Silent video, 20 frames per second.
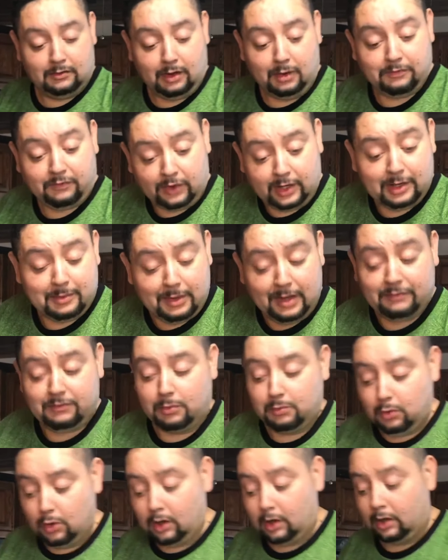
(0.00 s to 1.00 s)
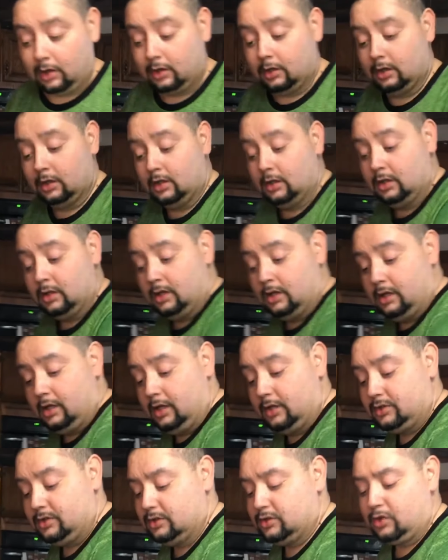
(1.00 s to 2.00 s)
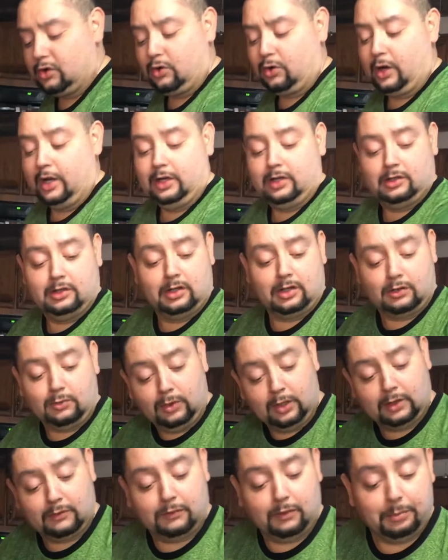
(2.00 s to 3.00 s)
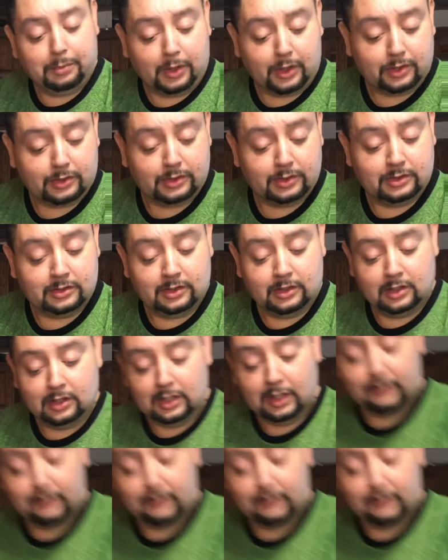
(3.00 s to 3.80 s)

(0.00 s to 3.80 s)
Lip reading: friend of mine from work. She's a great cook, wonderful person, love